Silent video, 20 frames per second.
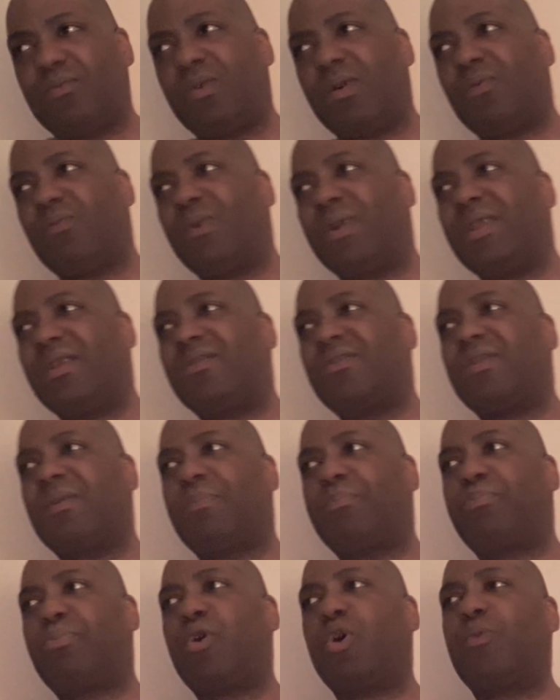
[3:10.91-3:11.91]
What is the
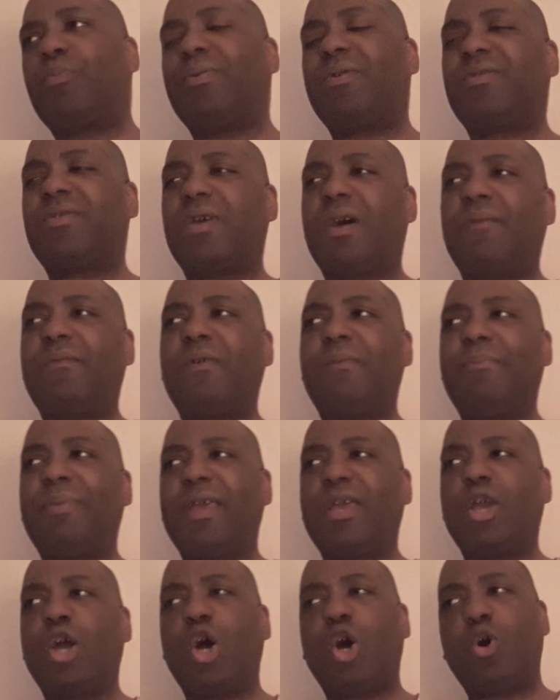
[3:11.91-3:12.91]
purpose of a
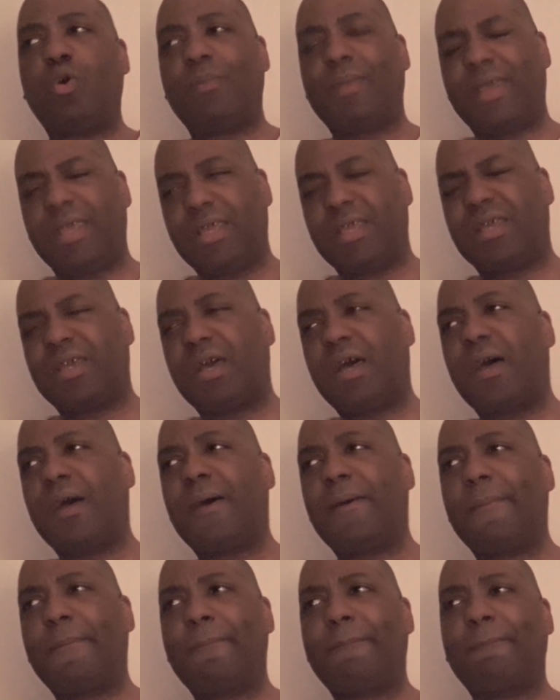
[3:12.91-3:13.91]
big homie?
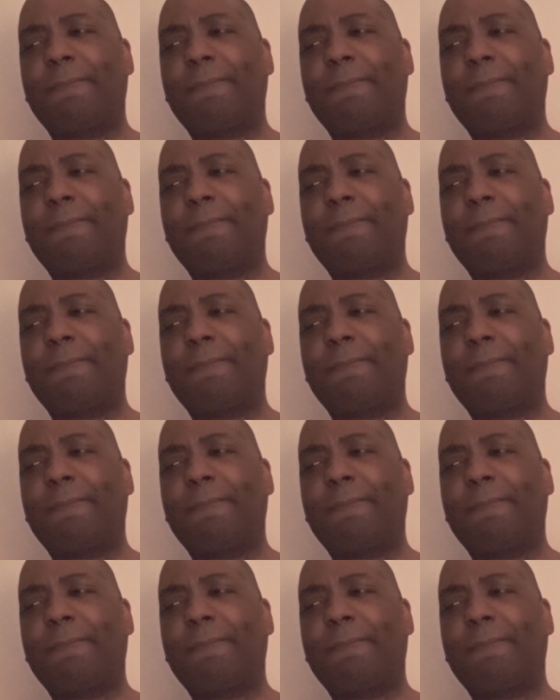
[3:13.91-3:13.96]
Huh?